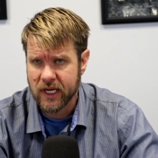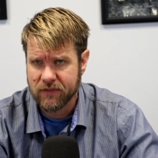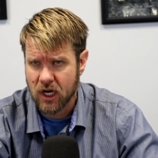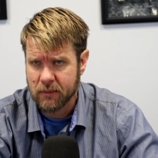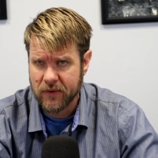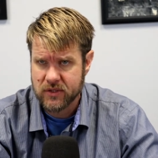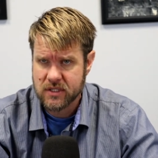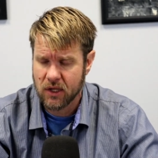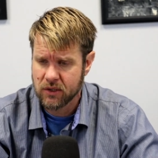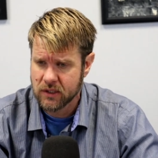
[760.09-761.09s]
I've talked about this
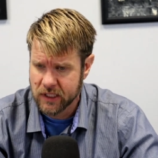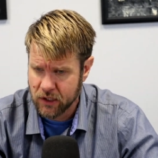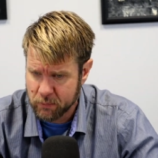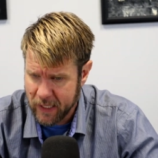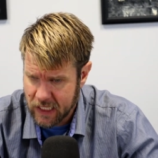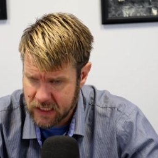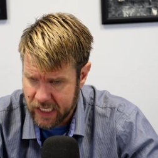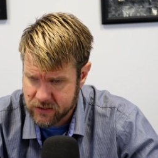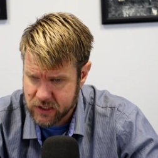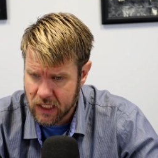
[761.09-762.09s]
in other
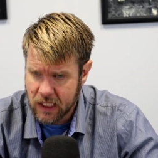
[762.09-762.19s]
podcasts.